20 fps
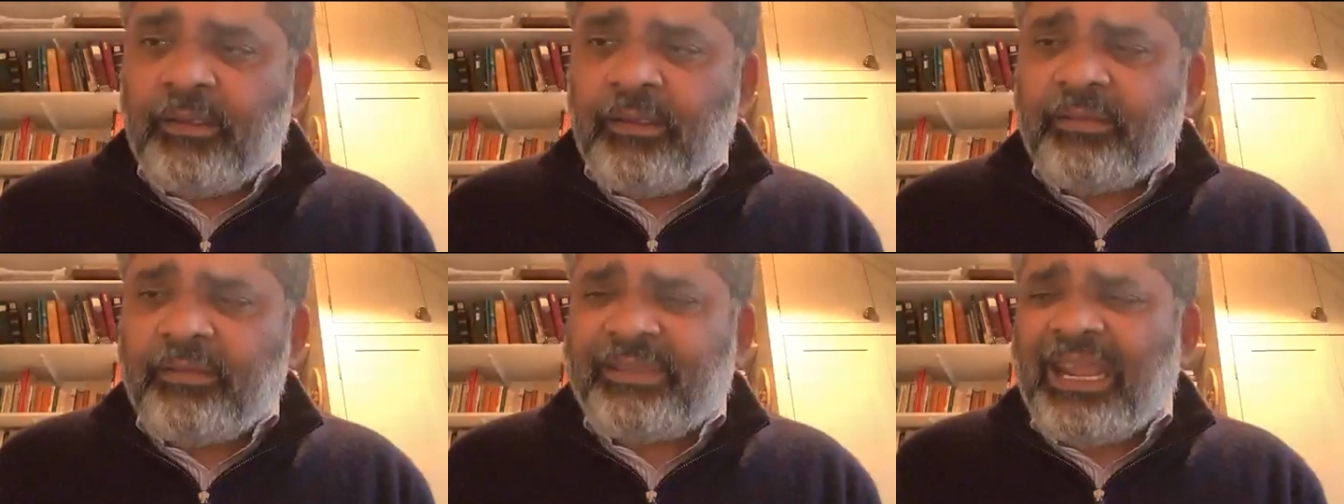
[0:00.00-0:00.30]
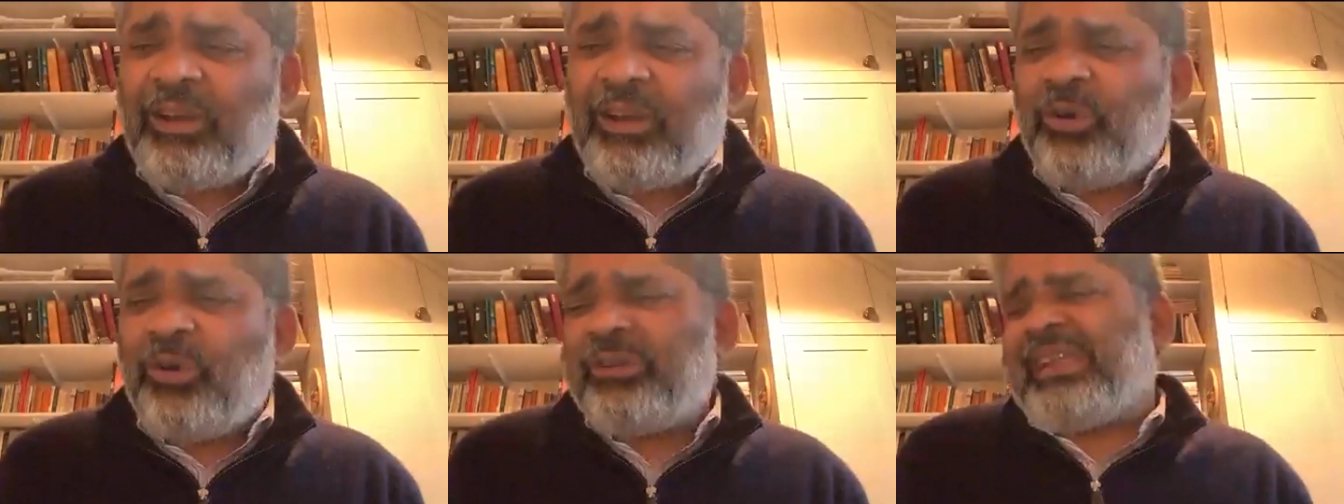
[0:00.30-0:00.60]
they
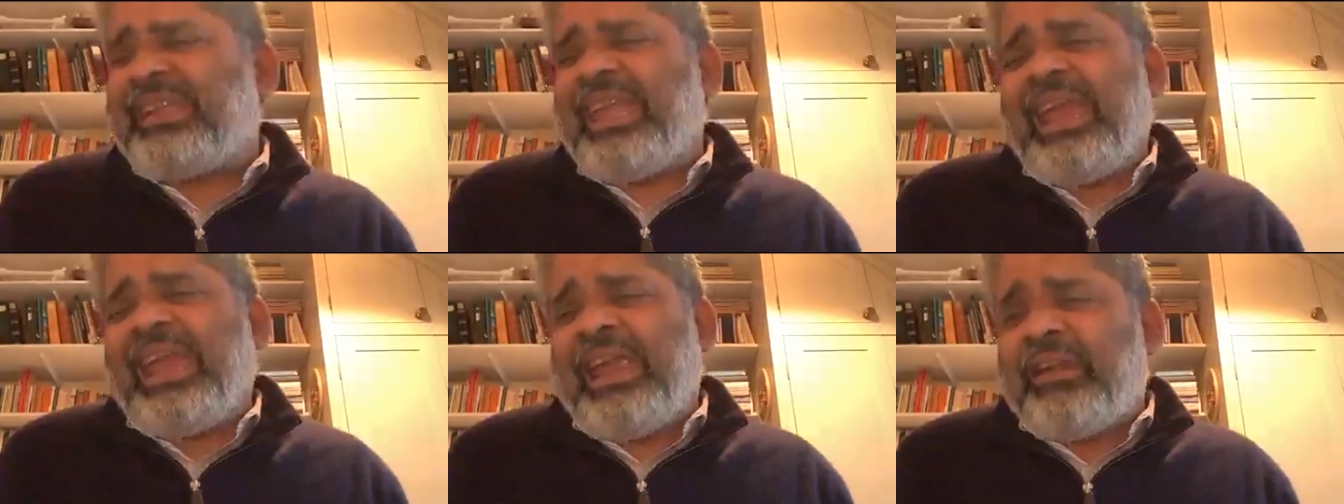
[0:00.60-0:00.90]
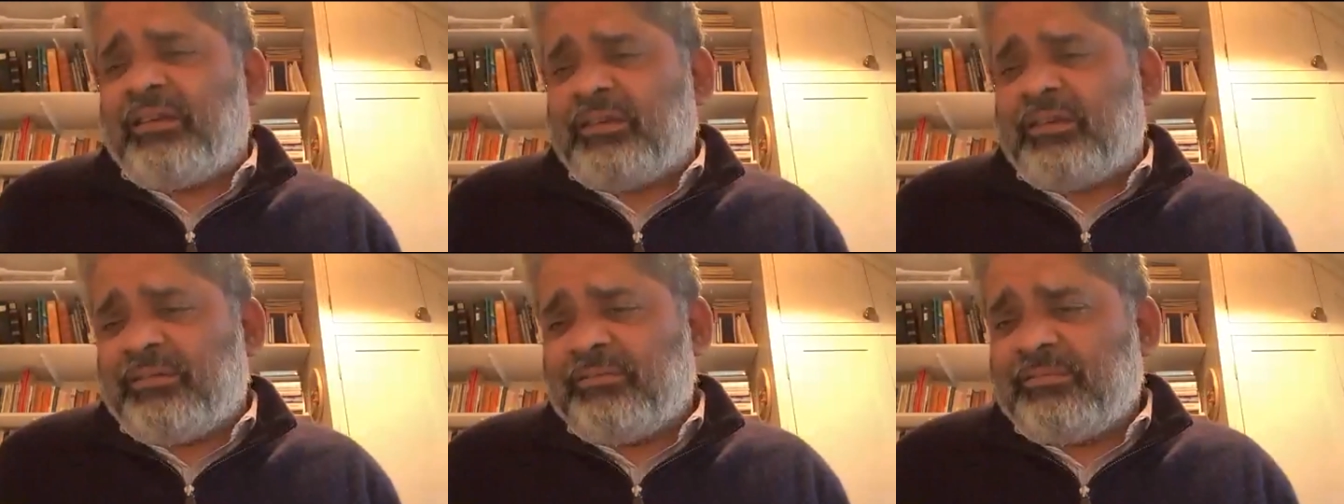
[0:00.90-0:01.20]
don't care
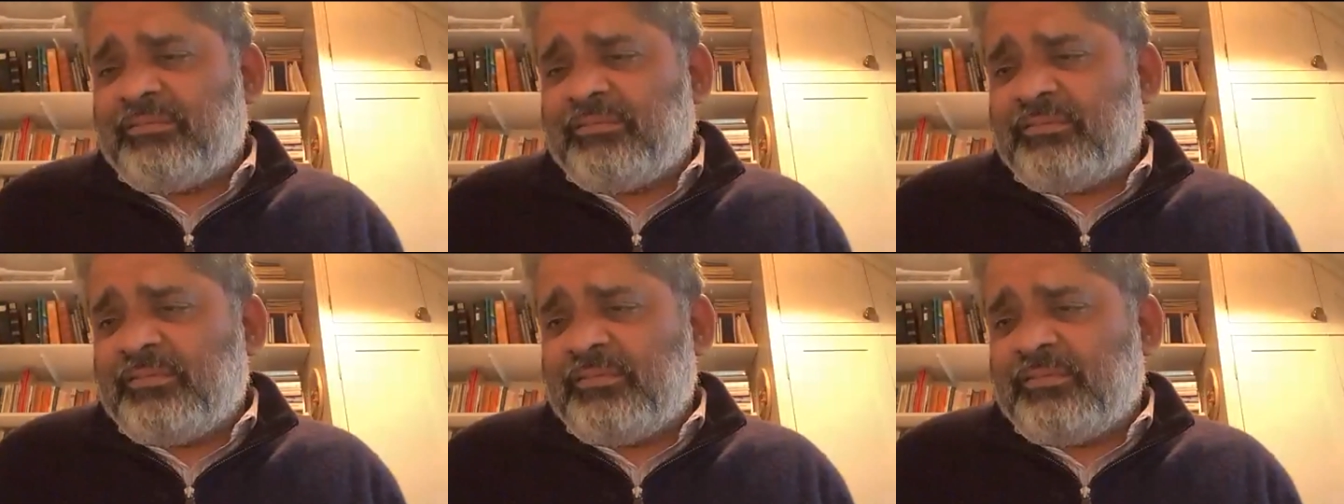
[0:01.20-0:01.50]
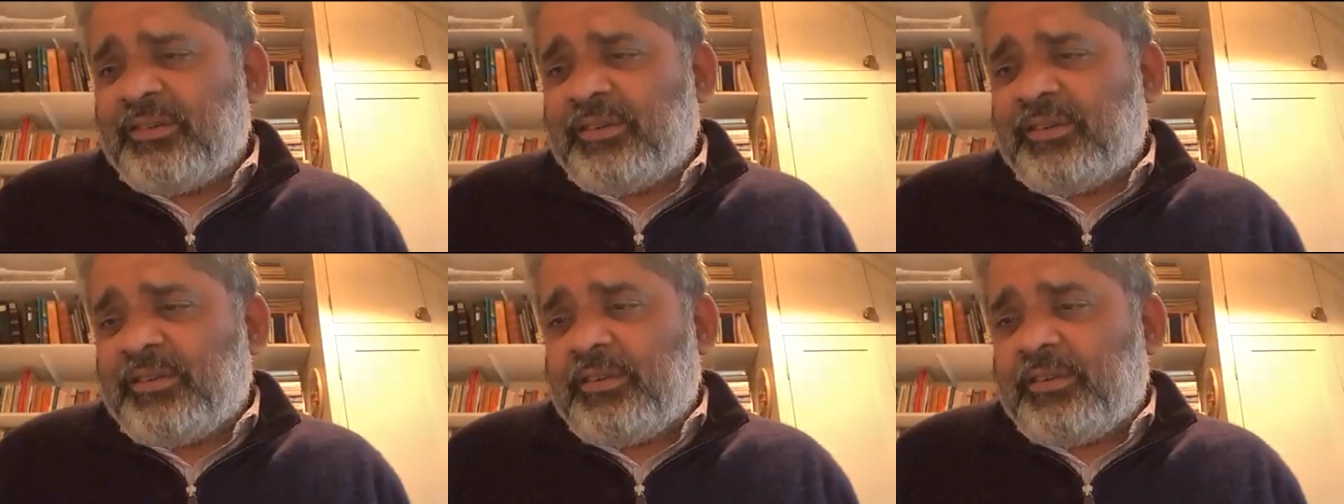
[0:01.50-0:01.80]

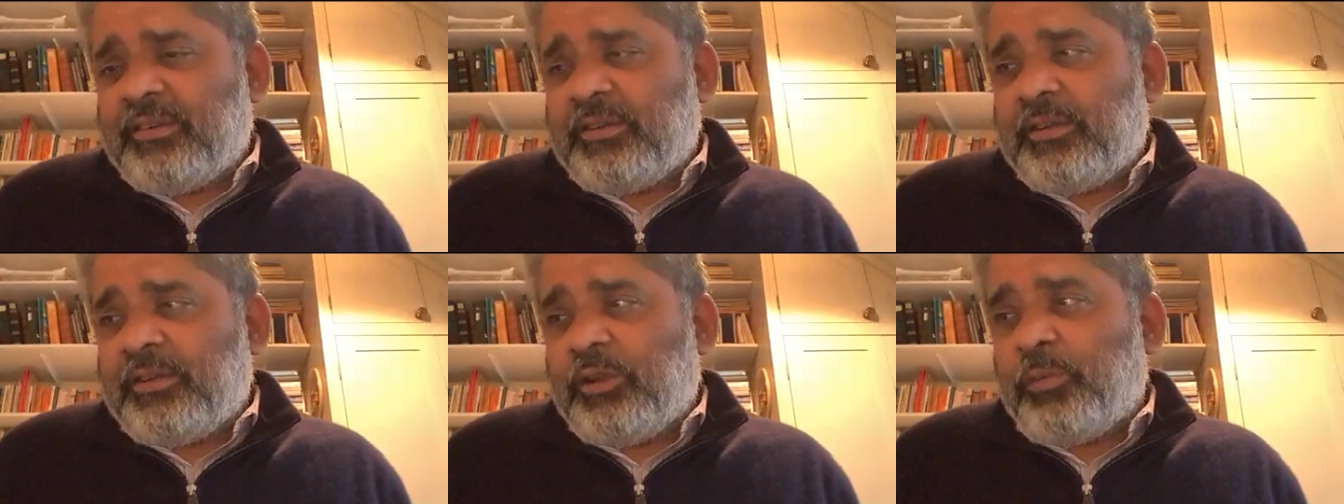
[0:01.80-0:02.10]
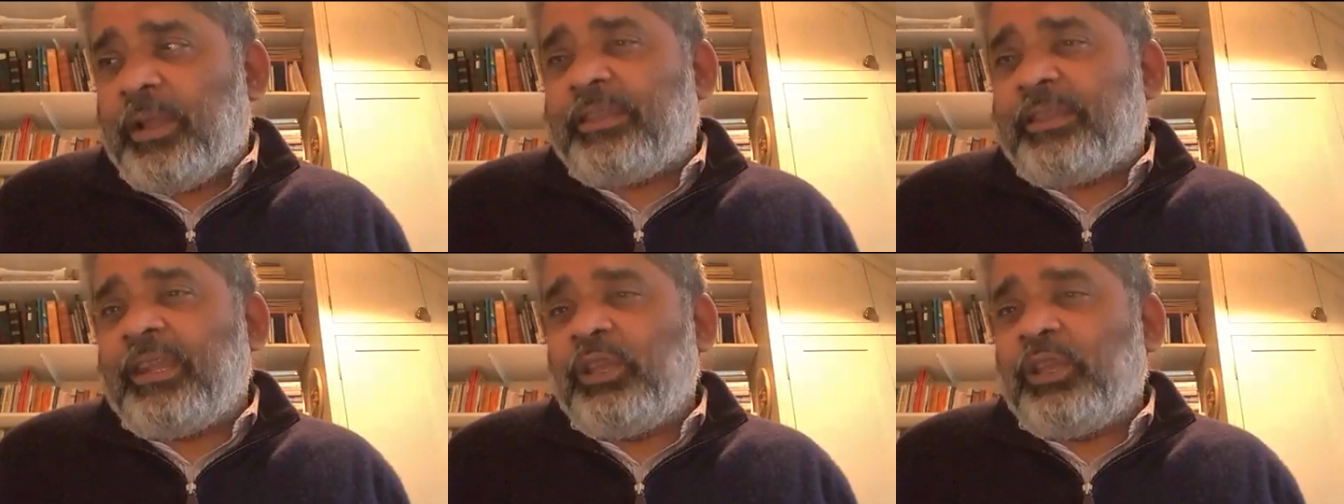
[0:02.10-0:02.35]
whether